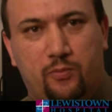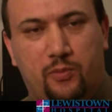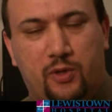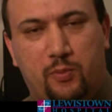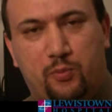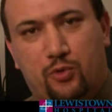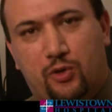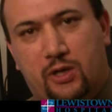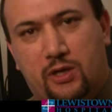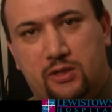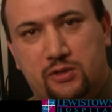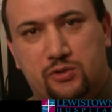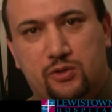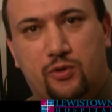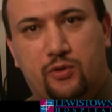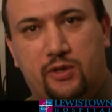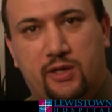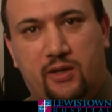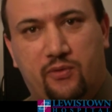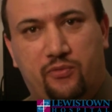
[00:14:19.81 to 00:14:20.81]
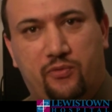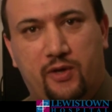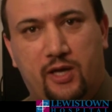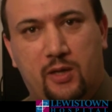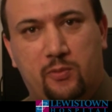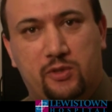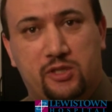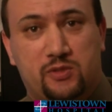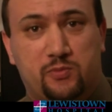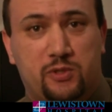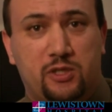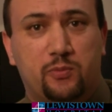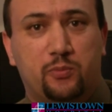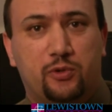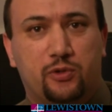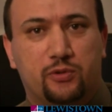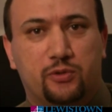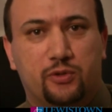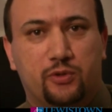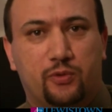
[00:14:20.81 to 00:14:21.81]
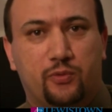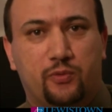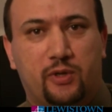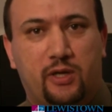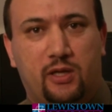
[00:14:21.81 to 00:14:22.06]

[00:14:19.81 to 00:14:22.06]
but parotids don't have families, people do.